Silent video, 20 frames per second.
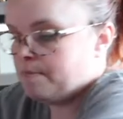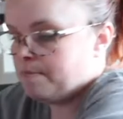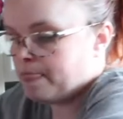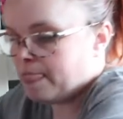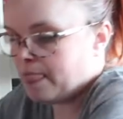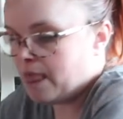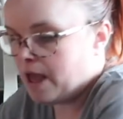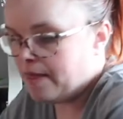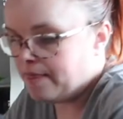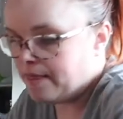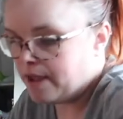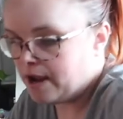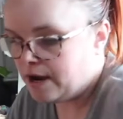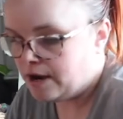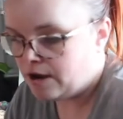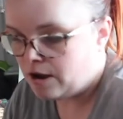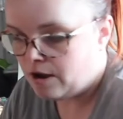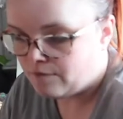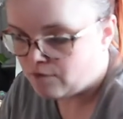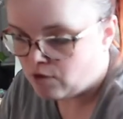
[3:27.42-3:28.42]
and then
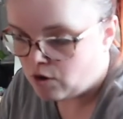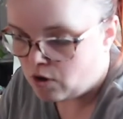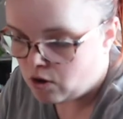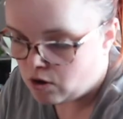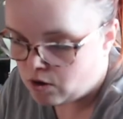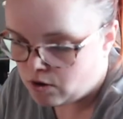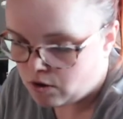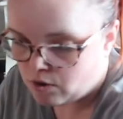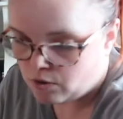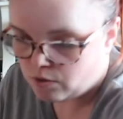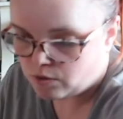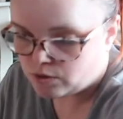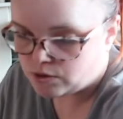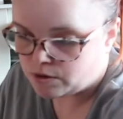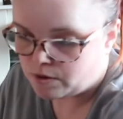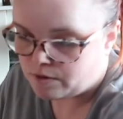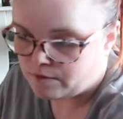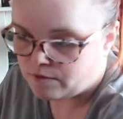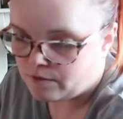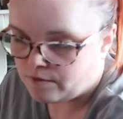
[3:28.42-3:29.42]
I've got a
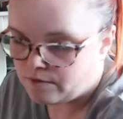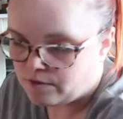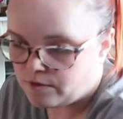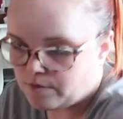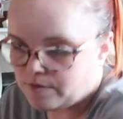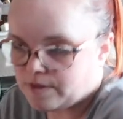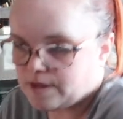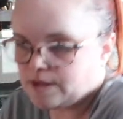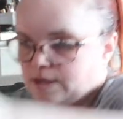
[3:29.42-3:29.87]
few of these